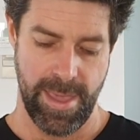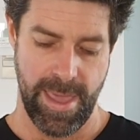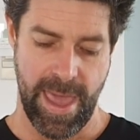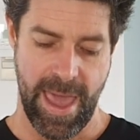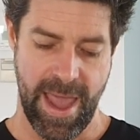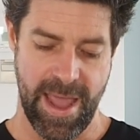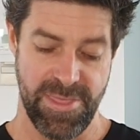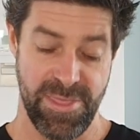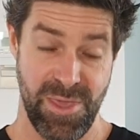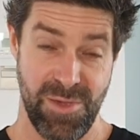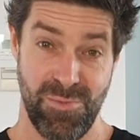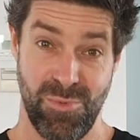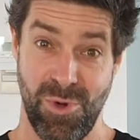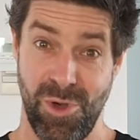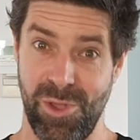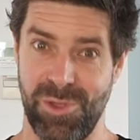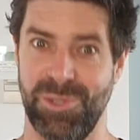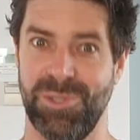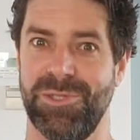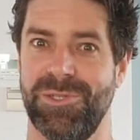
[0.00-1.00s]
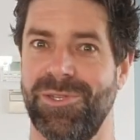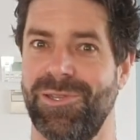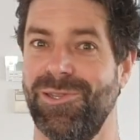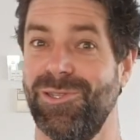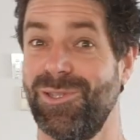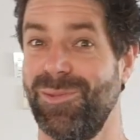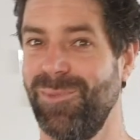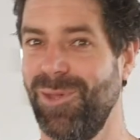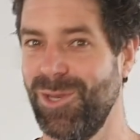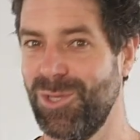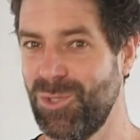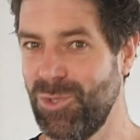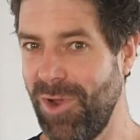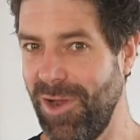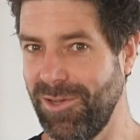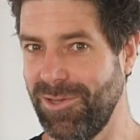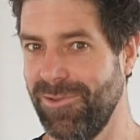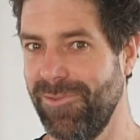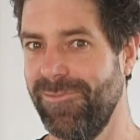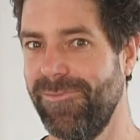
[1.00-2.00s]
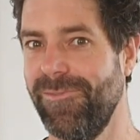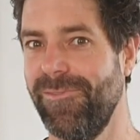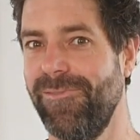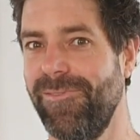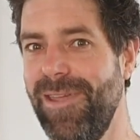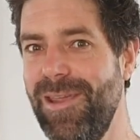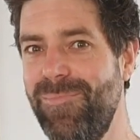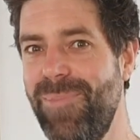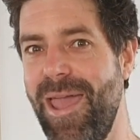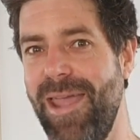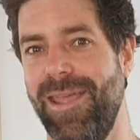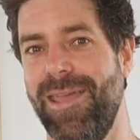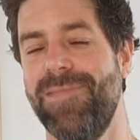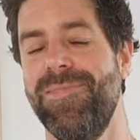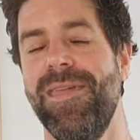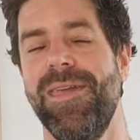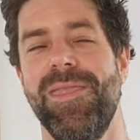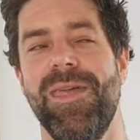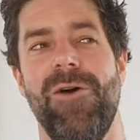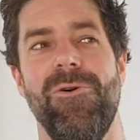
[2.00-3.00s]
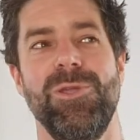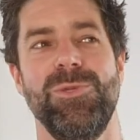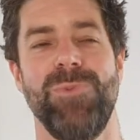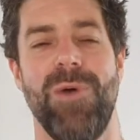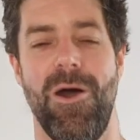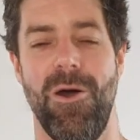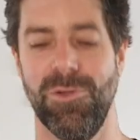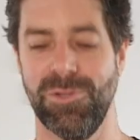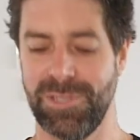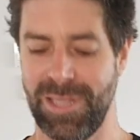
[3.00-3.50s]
There was some constructive feedback in there though as well.